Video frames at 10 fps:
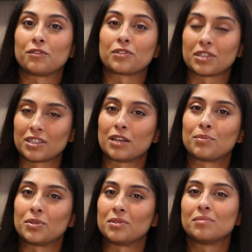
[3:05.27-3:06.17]
For
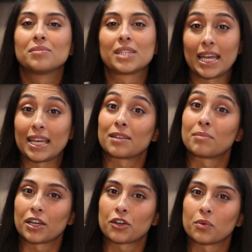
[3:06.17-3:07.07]
example, getting the
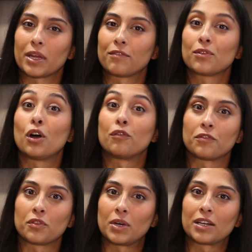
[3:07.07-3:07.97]
microwave off
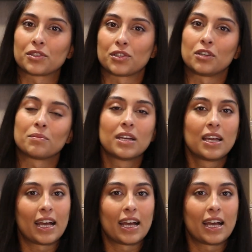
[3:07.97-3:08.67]
of the worktop